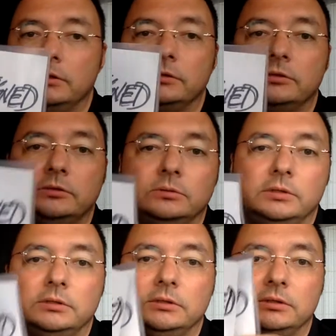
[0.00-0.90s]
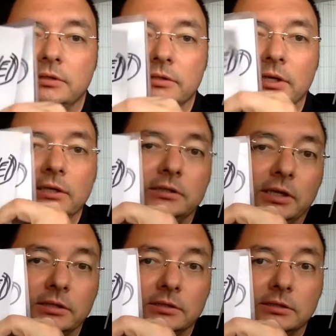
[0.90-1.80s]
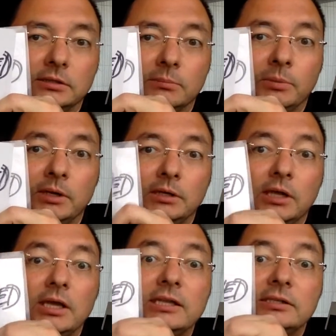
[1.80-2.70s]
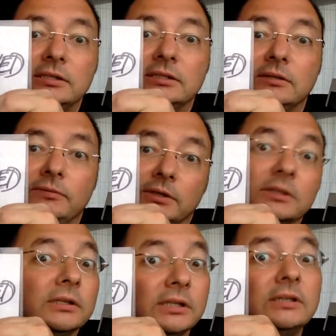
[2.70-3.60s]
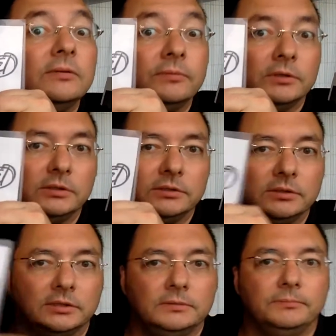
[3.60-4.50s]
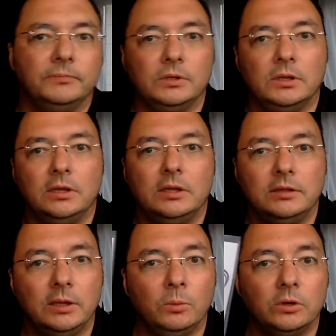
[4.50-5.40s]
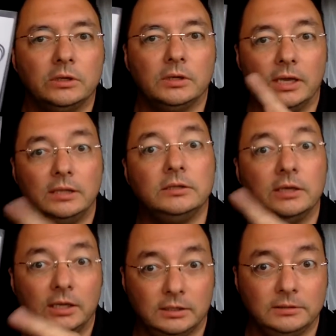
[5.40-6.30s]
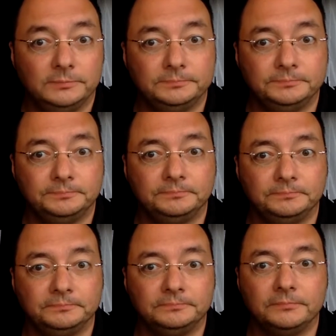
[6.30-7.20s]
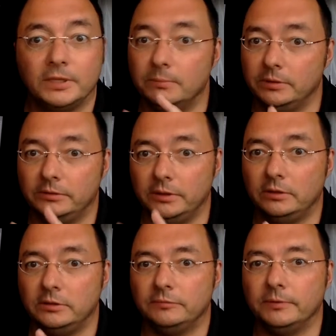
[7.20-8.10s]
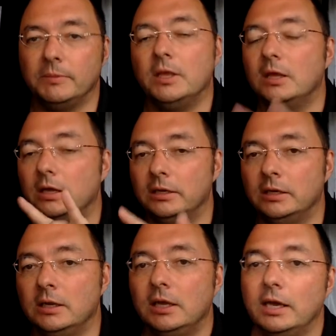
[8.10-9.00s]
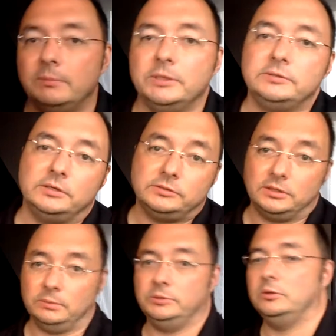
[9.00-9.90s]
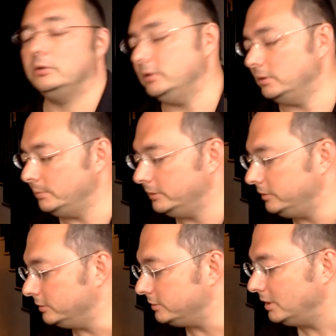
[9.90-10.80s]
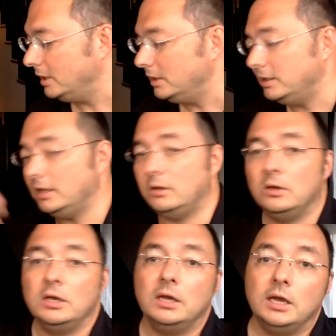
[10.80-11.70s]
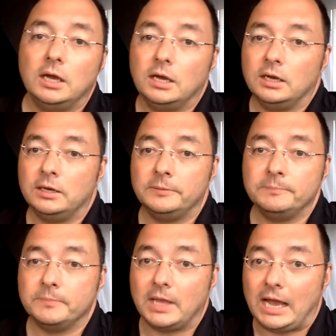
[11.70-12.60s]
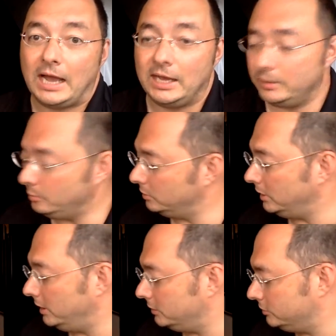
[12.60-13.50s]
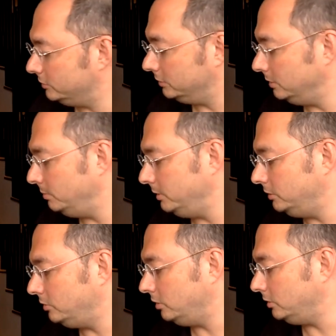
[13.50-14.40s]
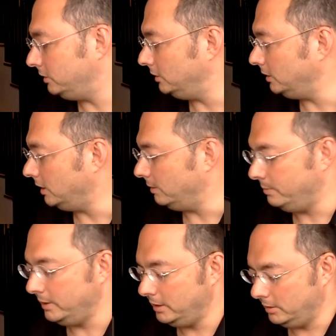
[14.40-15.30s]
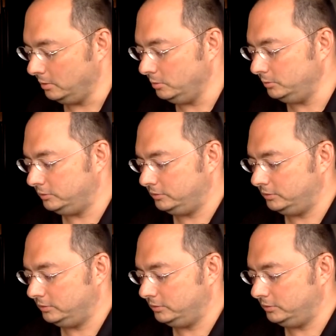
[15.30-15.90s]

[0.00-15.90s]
the student-designed test, but significantly different, isn't it? They work hand in hand, but they are different. Again, at my session, I'll be talking about this. Now, I will actually be talking about